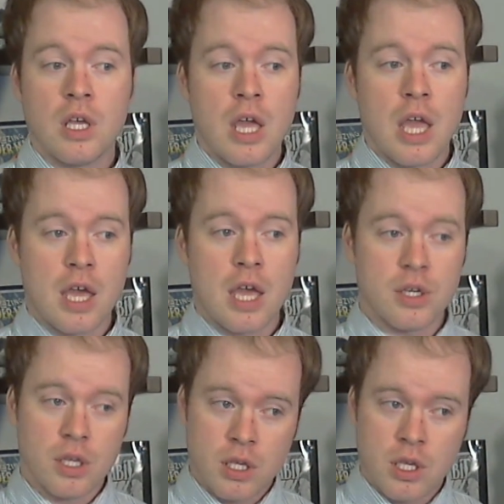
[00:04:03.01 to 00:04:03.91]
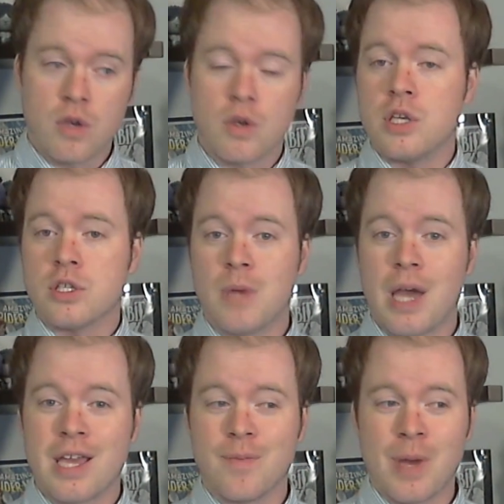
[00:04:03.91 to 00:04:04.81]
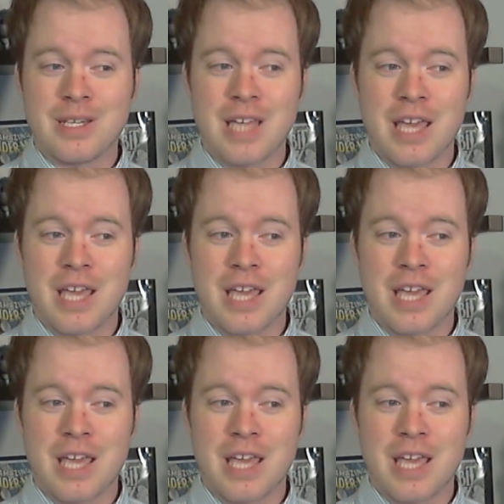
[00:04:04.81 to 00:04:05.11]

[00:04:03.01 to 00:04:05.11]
And here is my data